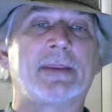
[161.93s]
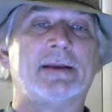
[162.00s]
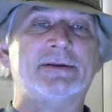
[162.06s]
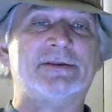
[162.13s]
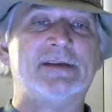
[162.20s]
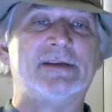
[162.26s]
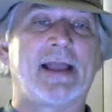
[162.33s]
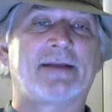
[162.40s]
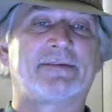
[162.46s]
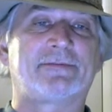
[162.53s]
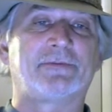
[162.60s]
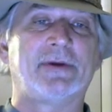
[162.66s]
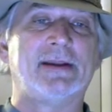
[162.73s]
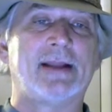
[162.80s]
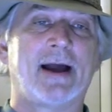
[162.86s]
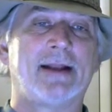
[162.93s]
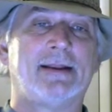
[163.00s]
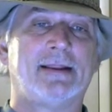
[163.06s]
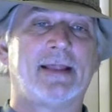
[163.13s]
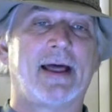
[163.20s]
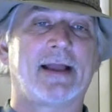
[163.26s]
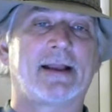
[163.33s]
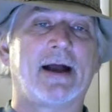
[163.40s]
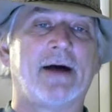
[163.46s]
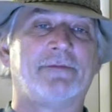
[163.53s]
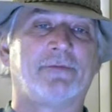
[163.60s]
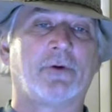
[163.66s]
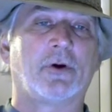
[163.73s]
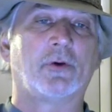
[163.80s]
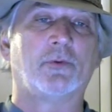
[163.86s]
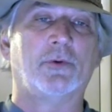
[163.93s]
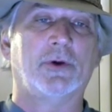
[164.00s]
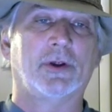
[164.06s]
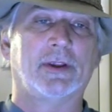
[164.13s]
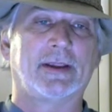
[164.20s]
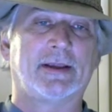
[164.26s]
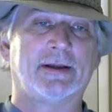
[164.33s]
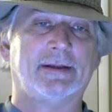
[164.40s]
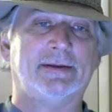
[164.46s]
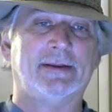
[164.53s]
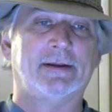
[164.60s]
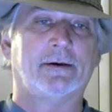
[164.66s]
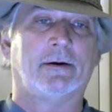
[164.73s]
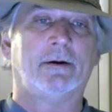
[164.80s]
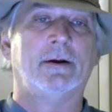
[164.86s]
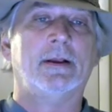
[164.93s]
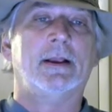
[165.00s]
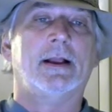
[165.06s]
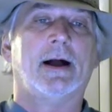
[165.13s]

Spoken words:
GX390 that I got for a really good deal.